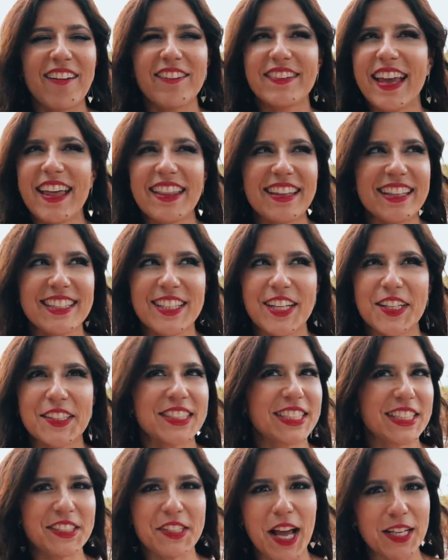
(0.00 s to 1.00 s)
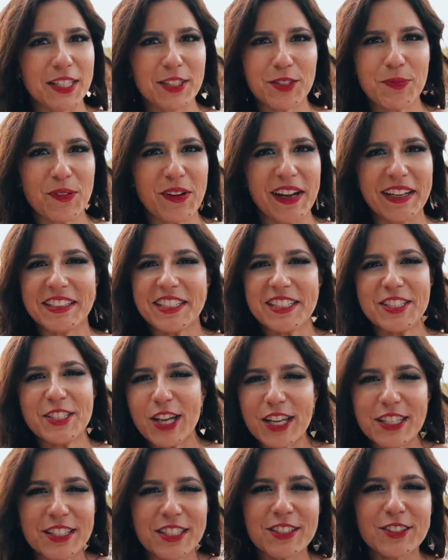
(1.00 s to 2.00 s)
Yeah, this year did not disappoint,
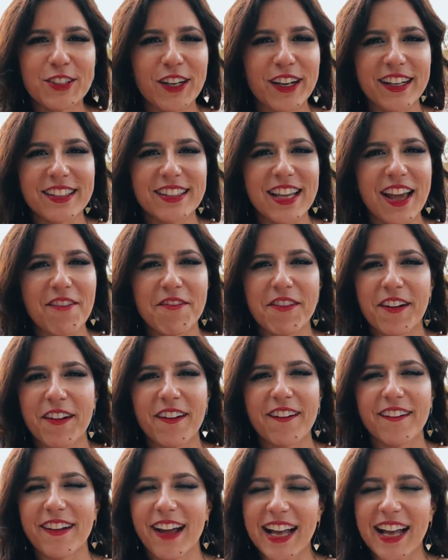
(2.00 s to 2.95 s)
just as great as ever.